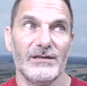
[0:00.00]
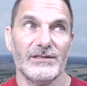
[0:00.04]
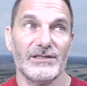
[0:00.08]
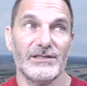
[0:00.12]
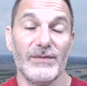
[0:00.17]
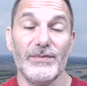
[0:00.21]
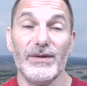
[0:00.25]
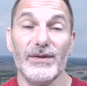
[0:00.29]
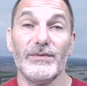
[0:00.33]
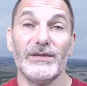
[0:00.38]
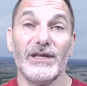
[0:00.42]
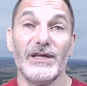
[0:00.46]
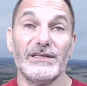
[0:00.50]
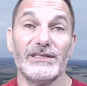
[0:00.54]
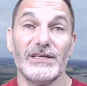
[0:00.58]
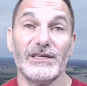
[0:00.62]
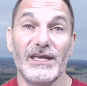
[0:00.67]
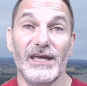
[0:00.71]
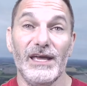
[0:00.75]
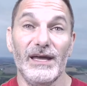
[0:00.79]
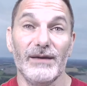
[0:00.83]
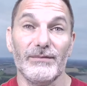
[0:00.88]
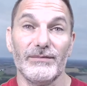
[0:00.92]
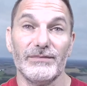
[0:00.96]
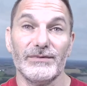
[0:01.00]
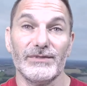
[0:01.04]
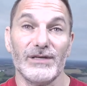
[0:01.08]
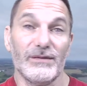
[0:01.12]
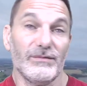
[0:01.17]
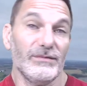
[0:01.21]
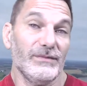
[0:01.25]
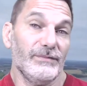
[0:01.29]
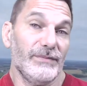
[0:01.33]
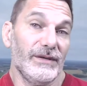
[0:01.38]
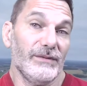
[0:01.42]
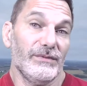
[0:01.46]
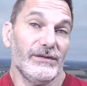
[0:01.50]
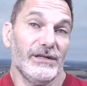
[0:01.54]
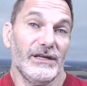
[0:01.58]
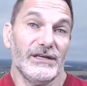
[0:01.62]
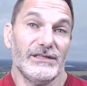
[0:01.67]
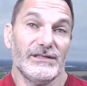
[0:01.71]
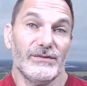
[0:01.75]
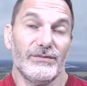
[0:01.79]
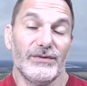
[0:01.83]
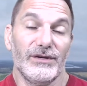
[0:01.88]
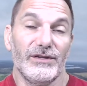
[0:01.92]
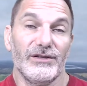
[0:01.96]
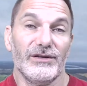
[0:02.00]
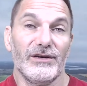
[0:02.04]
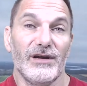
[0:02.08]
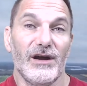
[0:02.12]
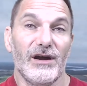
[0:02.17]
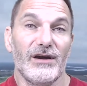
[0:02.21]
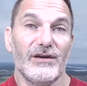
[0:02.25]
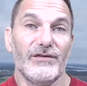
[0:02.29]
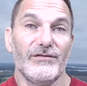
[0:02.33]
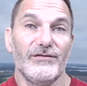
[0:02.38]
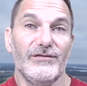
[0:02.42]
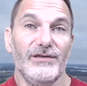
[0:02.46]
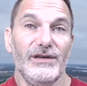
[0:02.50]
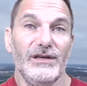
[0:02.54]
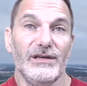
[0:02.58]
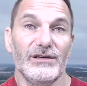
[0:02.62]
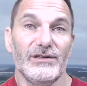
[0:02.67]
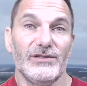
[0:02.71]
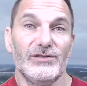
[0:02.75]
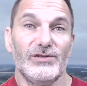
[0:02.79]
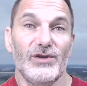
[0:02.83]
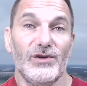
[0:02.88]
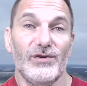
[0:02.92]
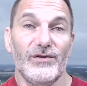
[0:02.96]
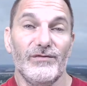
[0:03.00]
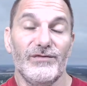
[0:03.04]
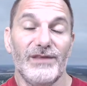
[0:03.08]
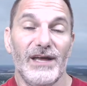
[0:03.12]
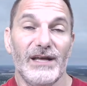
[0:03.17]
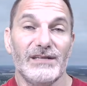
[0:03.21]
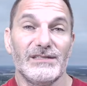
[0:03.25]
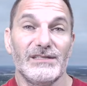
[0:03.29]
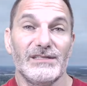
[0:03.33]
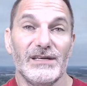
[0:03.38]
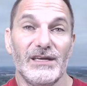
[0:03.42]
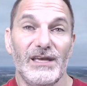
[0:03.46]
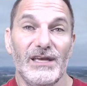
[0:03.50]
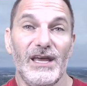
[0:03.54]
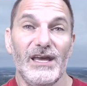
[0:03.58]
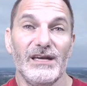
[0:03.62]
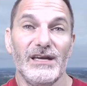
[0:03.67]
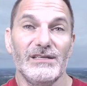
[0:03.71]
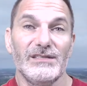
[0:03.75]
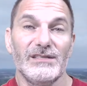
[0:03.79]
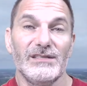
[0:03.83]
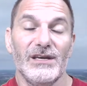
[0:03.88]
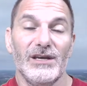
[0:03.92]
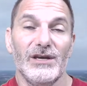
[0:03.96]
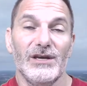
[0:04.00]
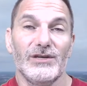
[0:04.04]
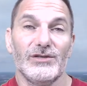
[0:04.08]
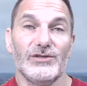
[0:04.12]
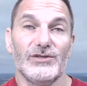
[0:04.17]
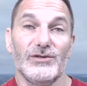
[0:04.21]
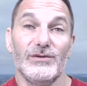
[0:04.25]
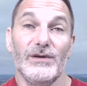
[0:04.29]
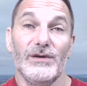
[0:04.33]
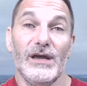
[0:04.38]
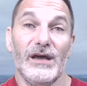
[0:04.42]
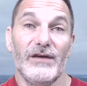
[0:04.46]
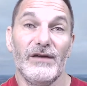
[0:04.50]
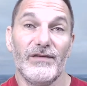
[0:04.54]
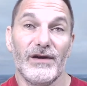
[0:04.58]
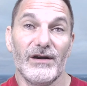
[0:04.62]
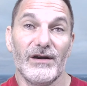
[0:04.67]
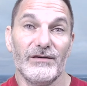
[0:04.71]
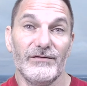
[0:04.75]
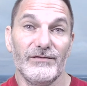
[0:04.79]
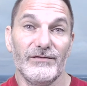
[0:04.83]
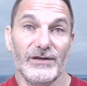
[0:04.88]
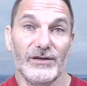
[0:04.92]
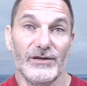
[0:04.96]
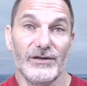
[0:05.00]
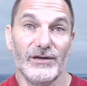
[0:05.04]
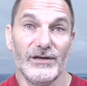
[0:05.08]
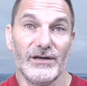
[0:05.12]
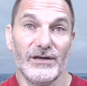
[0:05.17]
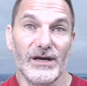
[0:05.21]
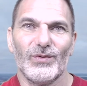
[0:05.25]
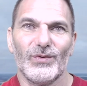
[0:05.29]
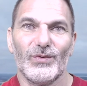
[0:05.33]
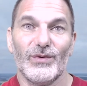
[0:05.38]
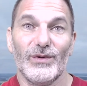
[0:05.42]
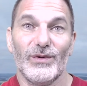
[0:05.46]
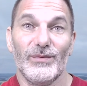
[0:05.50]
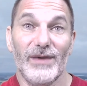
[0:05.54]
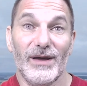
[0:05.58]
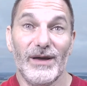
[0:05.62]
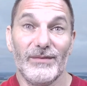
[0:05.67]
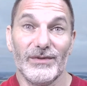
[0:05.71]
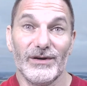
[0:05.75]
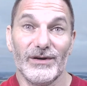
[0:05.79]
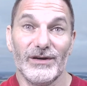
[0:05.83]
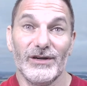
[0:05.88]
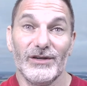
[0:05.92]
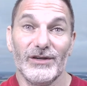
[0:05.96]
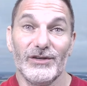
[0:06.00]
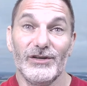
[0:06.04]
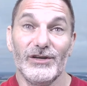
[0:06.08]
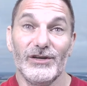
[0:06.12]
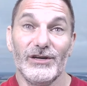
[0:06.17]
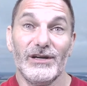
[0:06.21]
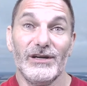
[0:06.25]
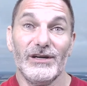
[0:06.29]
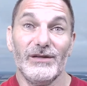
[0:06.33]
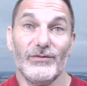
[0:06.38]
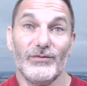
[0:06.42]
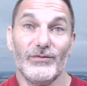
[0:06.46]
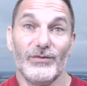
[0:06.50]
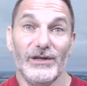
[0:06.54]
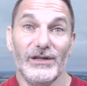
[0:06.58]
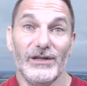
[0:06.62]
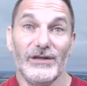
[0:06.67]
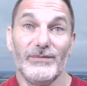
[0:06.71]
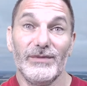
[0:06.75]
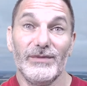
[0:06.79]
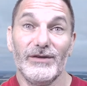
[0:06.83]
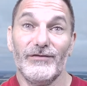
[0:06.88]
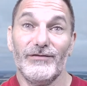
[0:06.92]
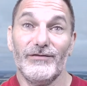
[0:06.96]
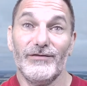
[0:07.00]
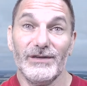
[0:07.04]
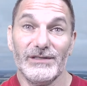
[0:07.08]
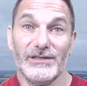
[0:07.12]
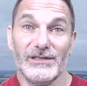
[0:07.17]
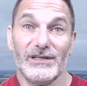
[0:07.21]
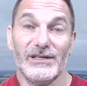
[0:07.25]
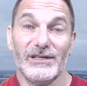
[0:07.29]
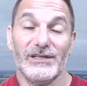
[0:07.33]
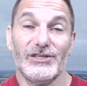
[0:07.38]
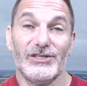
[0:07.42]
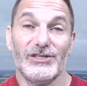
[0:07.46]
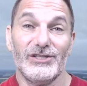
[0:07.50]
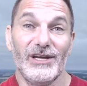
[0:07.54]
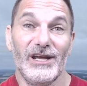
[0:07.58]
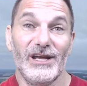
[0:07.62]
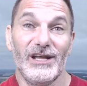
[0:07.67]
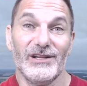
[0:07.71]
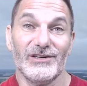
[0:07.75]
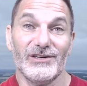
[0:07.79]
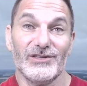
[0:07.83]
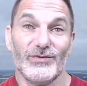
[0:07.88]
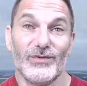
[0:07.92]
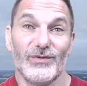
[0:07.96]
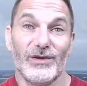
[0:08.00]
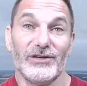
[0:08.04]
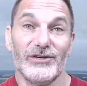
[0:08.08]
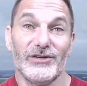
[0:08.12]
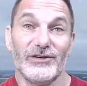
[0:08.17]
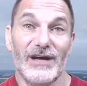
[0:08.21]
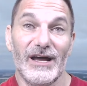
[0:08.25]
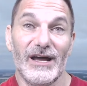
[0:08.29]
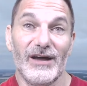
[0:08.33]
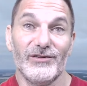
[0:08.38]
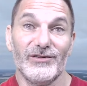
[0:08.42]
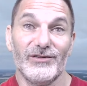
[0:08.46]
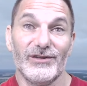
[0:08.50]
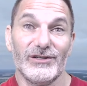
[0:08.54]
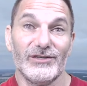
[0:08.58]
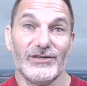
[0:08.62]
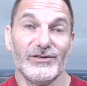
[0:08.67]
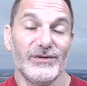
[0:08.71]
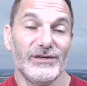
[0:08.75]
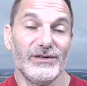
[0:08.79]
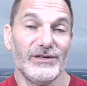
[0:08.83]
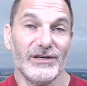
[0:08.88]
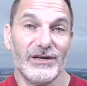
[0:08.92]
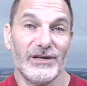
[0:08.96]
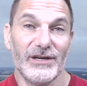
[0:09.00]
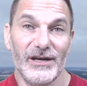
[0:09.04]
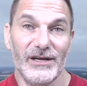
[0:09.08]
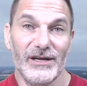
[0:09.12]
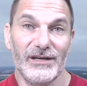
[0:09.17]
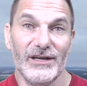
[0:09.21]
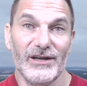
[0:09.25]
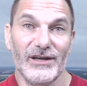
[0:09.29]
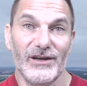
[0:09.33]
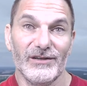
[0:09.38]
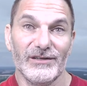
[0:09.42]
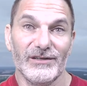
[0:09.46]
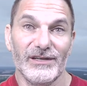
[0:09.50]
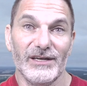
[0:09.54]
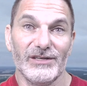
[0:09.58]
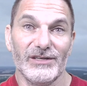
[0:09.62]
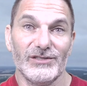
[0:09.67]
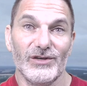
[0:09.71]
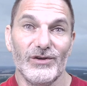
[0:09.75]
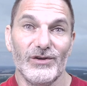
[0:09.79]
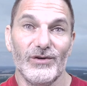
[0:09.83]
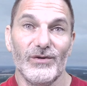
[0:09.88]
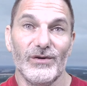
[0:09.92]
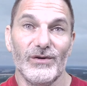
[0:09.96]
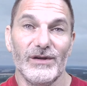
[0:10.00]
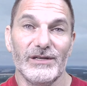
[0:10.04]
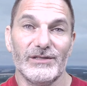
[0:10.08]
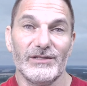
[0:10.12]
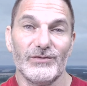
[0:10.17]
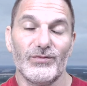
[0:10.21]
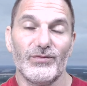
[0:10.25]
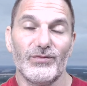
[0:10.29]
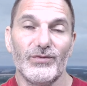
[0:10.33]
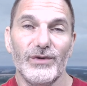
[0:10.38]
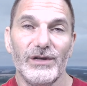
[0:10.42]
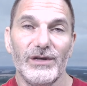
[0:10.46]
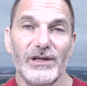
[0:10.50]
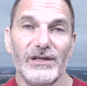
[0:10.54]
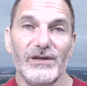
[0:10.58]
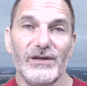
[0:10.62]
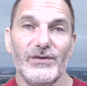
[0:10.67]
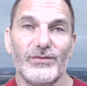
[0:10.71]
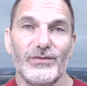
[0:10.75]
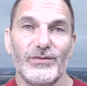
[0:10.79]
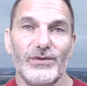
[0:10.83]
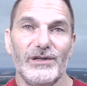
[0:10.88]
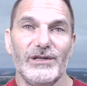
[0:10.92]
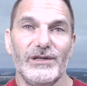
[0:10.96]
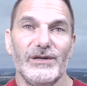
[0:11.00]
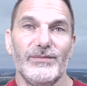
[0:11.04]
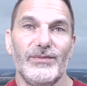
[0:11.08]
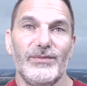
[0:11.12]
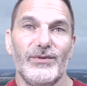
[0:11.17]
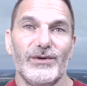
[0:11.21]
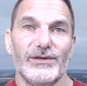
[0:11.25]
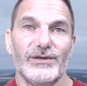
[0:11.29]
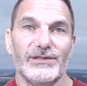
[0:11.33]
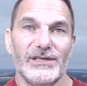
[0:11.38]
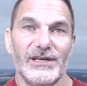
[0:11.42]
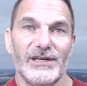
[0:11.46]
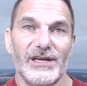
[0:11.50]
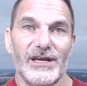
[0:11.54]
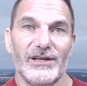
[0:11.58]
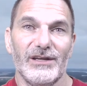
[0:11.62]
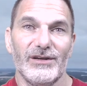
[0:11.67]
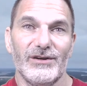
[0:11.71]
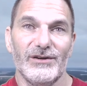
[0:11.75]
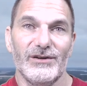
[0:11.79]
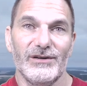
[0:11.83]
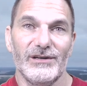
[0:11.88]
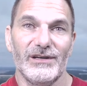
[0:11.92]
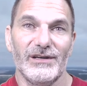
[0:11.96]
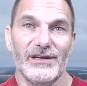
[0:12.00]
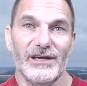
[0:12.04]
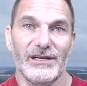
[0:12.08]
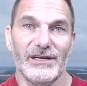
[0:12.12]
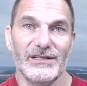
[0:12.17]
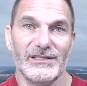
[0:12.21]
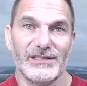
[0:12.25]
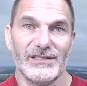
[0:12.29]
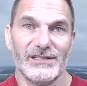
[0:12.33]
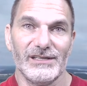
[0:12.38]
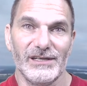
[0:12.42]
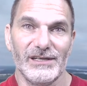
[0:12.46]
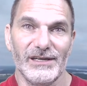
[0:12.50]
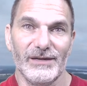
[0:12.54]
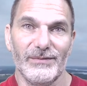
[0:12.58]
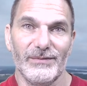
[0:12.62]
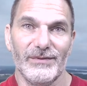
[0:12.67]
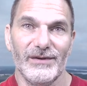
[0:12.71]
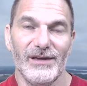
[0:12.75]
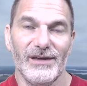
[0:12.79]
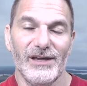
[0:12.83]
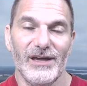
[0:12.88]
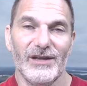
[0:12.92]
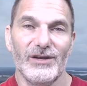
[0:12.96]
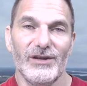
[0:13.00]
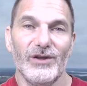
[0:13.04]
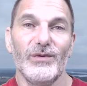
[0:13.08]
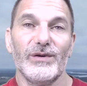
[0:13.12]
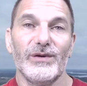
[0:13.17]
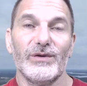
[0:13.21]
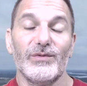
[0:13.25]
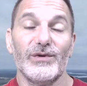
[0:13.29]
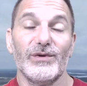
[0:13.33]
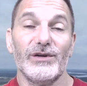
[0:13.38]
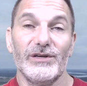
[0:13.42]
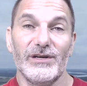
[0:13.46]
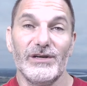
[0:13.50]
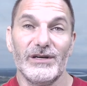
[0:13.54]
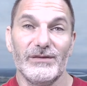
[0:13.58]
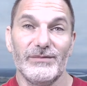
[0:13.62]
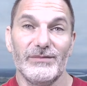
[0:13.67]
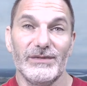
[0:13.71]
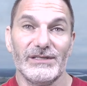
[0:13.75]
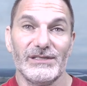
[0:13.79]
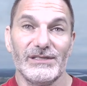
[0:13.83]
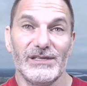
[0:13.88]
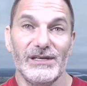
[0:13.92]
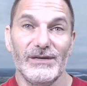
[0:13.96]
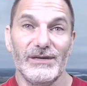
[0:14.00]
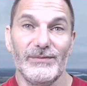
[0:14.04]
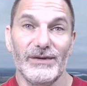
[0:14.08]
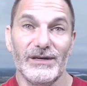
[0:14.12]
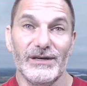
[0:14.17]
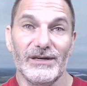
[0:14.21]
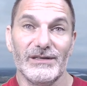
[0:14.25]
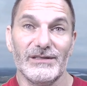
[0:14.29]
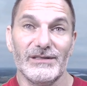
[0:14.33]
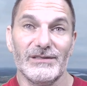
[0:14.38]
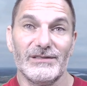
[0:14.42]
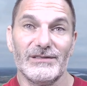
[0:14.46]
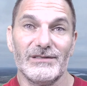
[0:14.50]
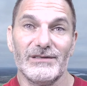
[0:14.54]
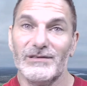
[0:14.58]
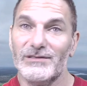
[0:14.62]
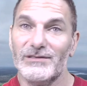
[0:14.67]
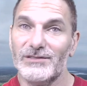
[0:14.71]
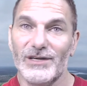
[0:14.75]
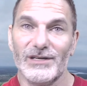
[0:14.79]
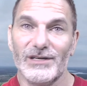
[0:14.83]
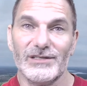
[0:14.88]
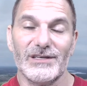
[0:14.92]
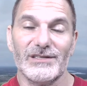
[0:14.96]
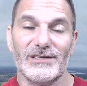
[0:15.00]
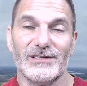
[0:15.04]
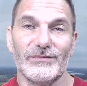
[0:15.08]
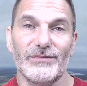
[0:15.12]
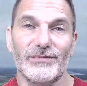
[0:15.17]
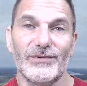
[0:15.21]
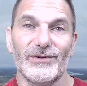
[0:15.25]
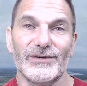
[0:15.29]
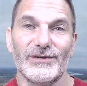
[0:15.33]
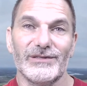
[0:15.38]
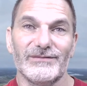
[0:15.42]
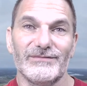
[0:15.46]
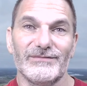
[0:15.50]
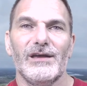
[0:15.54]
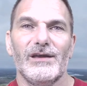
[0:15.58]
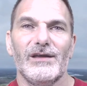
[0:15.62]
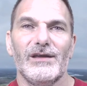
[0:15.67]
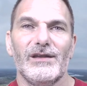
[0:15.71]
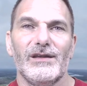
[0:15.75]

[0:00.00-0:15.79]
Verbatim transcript: Some people like to camp, some people like to bring their RV, so if that's the case, do have RV hookup. Remember, you're gonna really be physically challenged when you're out there doing your kiting all day, so it's really, really important to get a good night's sleep. And knowing where you're gonna be sleeping is just as important.